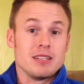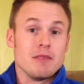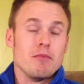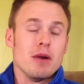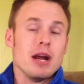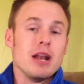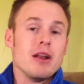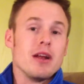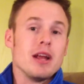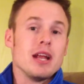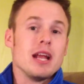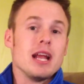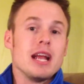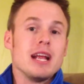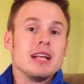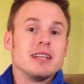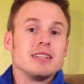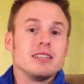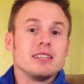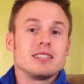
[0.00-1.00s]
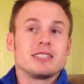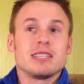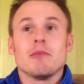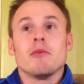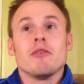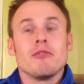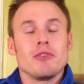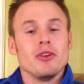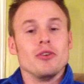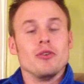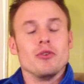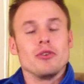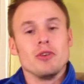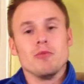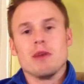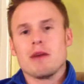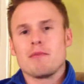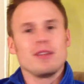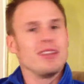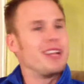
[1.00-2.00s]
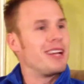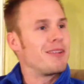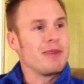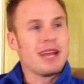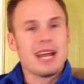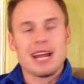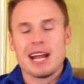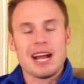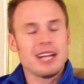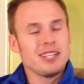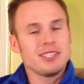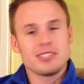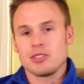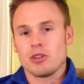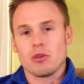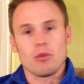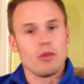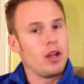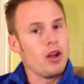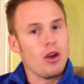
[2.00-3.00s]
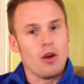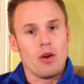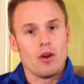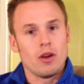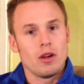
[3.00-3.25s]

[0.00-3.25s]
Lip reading: But some of you, you might be like, man, I just don't know.